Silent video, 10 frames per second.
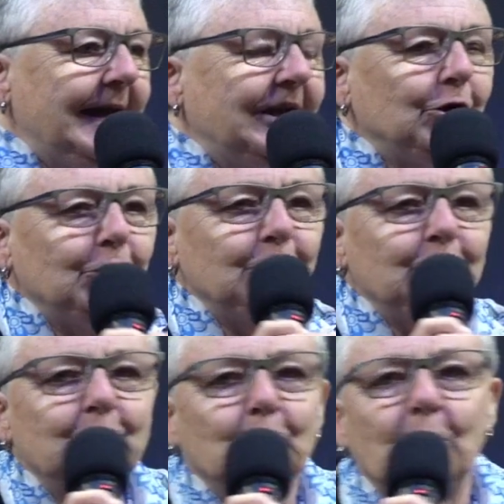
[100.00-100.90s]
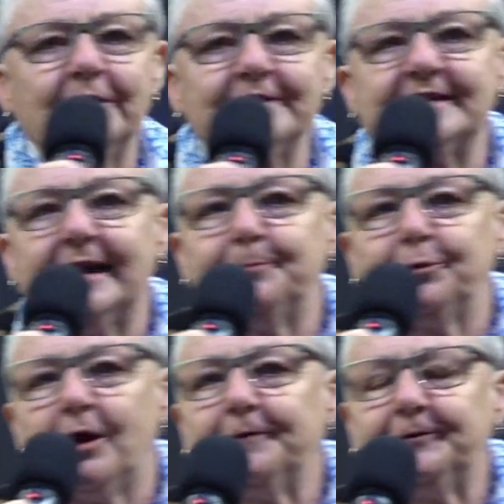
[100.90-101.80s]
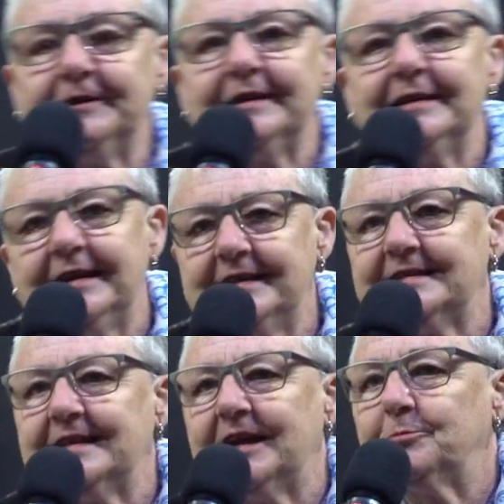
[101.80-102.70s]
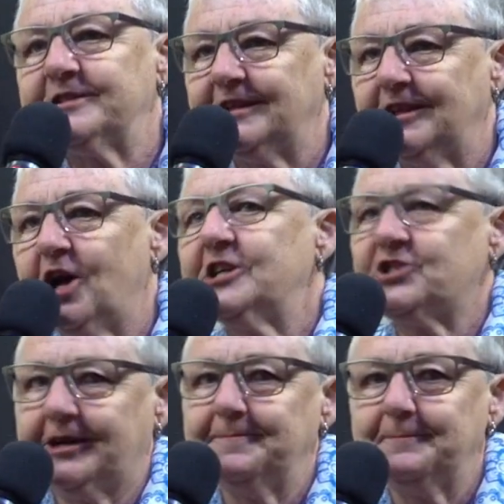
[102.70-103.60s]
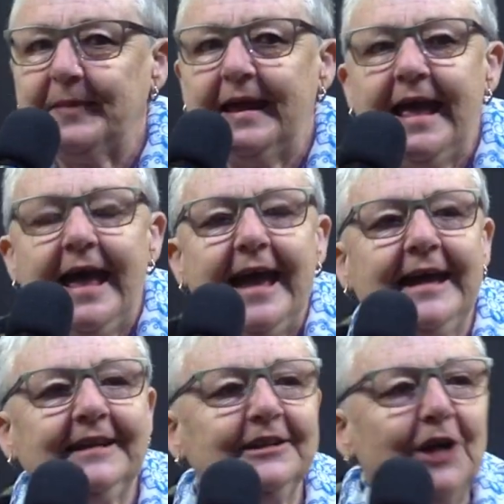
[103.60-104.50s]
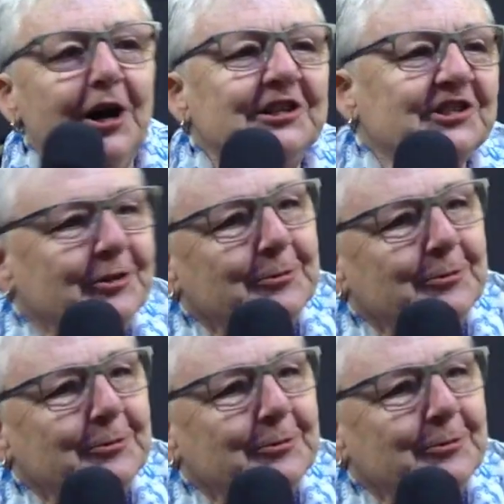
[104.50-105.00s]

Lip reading: who was a prophet, and his name was Elisha. And Elisha